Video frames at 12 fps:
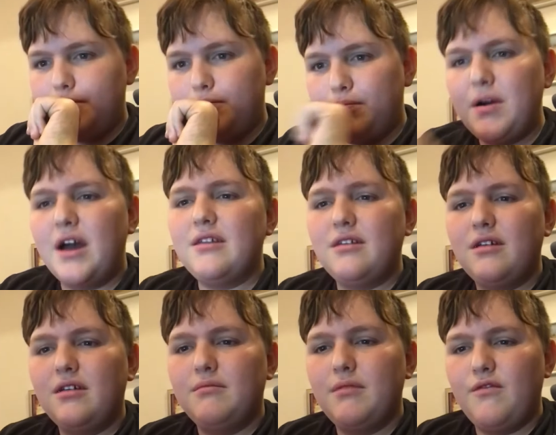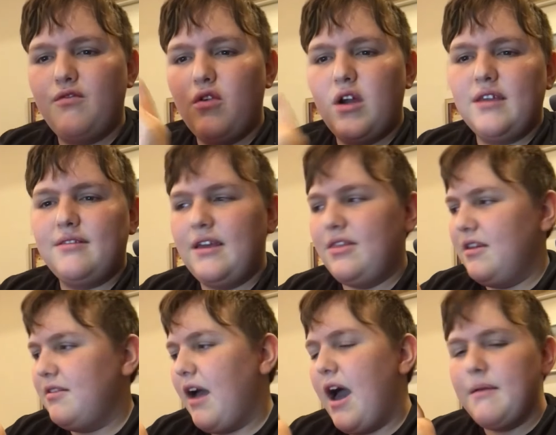But before I say
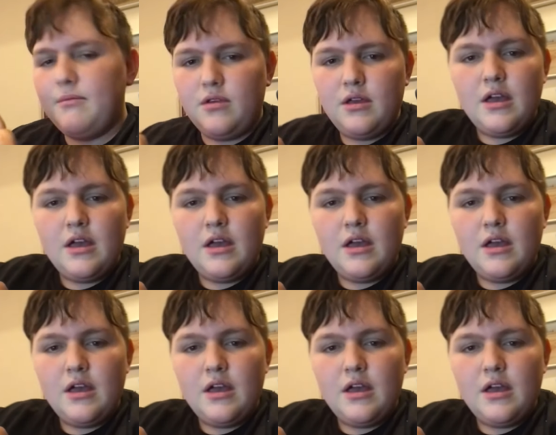this, I